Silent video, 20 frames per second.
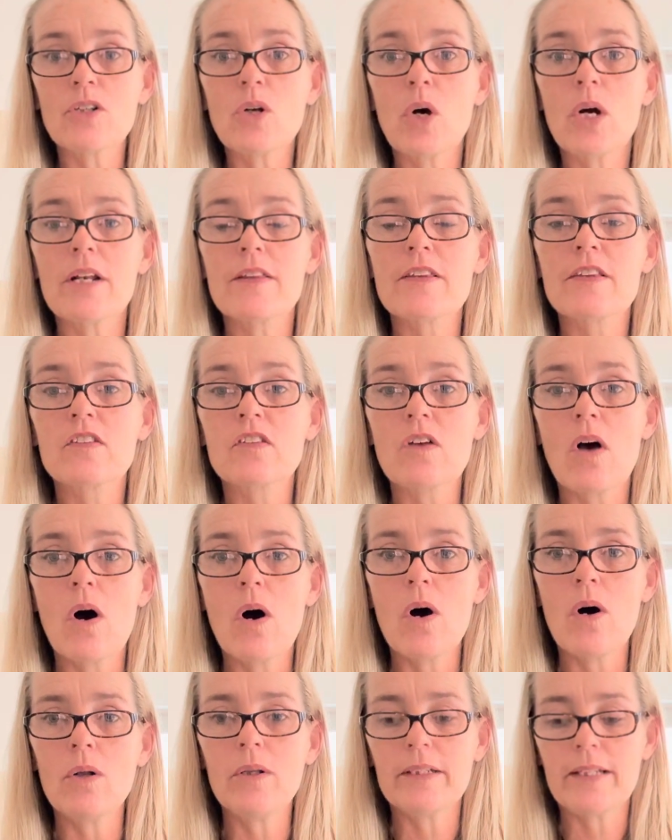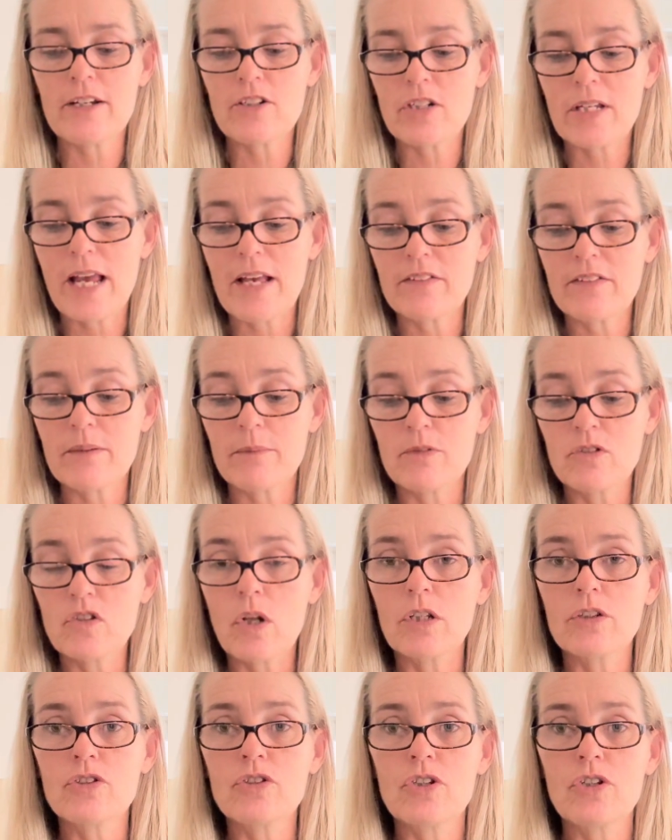night of the soul and actually have some
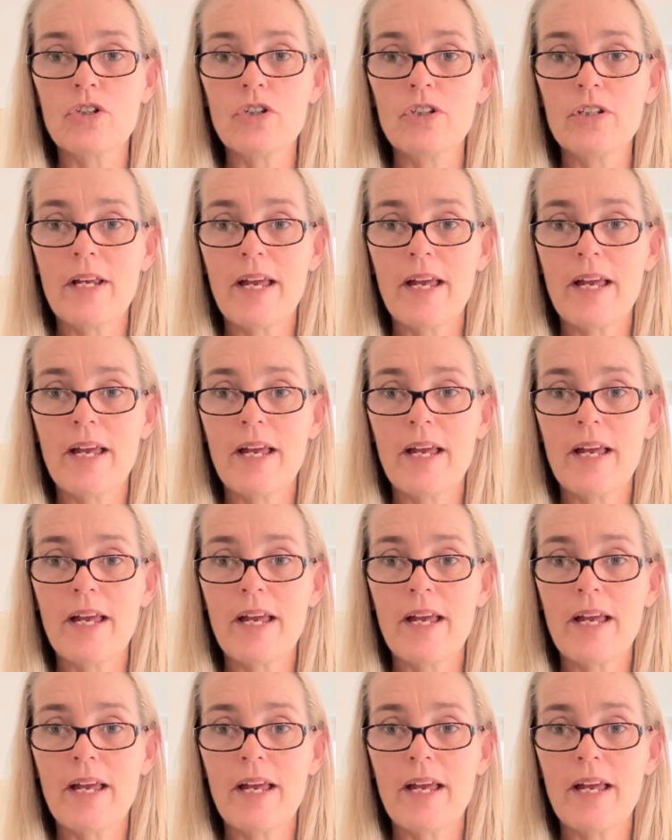solitude